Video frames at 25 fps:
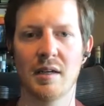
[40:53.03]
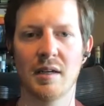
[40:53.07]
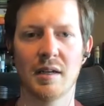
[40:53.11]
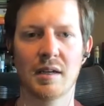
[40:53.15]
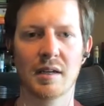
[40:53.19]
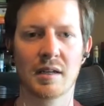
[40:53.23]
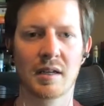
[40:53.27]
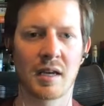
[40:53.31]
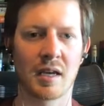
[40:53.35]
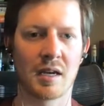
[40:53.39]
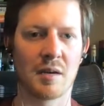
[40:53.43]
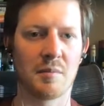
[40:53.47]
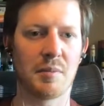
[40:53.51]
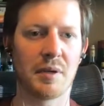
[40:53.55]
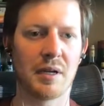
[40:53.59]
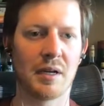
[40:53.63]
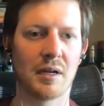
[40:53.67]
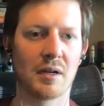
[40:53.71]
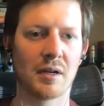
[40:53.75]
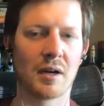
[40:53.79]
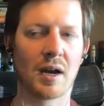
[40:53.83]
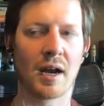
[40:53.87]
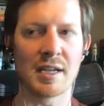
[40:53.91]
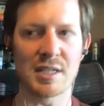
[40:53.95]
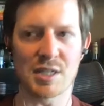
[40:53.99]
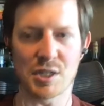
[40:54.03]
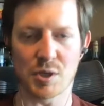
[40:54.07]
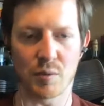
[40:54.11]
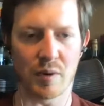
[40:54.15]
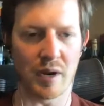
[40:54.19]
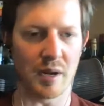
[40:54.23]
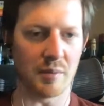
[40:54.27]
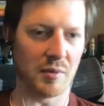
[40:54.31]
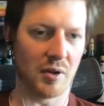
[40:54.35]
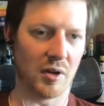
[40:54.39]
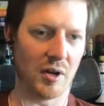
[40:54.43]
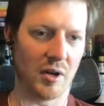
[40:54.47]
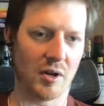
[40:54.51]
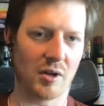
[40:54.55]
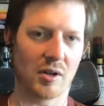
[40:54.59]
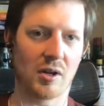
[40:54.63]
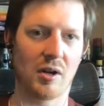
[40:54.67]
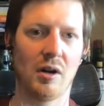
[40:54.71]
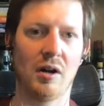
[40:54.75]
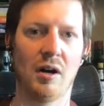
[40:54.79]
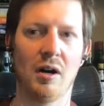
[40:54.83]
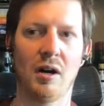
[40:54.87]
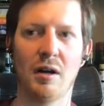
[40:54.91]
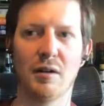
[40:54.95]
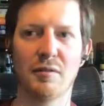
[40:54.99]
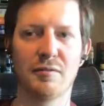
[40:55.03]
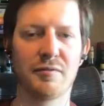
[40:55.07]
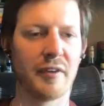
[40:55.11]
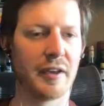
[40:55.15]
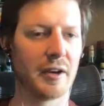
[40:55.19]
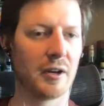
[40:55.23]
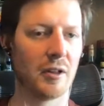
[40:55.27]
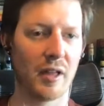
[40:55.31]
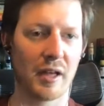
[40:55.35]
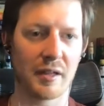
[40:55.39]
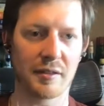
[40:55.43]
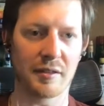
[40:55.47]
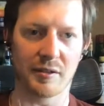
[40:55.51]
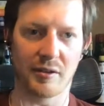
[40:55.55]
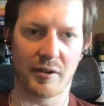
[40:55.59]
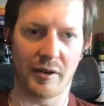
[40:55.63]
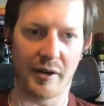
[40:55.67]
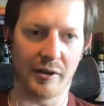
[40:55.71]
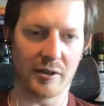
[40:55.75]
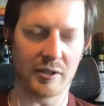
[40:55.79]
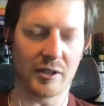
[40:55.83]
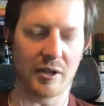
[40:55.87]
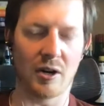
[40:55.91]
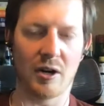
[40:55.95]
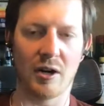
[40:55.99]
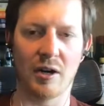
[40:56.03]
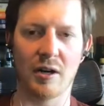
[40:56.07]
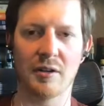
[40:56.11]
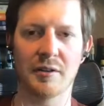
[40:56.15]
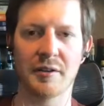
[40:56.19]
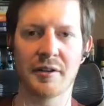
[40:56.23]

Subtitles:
can appear. Isoamyl alcohol, phenylethyl alcohol.